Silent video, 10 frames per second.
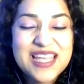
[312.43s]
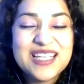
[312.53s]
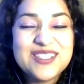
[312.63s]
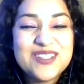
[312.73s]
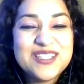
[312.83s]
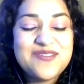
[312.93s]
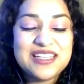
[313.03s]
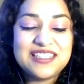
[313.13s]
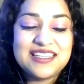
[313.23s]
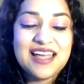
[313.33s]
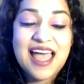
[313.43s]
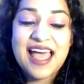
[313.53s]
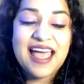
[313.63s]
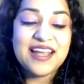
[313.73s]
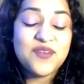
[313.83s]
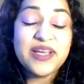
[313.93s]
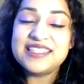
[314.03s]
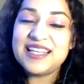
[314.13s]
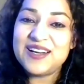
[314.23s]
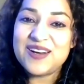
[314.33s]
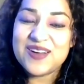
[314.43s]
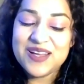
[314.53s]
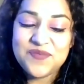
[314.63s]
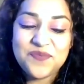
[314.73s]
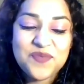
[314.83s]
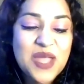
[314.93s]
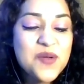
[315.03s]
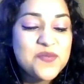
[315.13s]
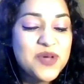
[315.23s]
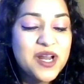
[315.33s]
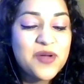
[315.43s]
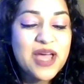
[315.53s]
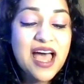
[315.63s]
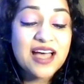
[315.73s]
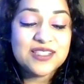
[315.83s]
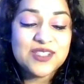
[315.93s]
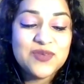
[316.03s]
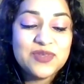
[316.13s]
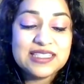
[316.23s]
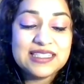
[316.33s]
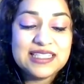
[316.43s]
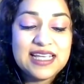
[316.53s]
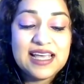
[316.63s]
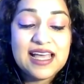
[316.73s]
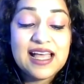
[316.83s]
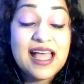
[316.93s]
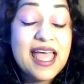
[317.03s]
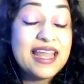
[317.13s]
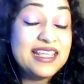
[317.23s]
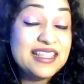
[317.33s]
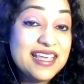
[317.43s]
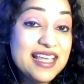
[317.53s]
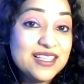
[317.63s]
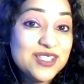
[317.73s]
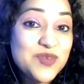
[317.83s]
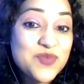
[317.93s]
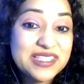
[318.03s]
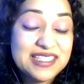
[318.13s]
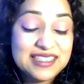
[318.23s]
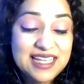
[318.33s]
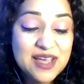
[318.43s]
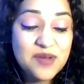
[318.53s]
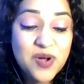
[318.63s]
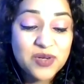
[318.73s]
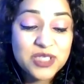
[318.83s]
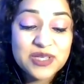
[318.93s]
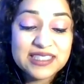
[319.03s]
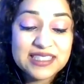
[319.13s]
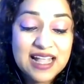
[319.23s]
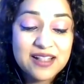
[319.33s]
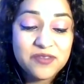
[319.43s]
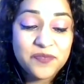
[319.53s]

So Terentia, I know I said a lot, but I will ask you to say anything else you want to say about yourself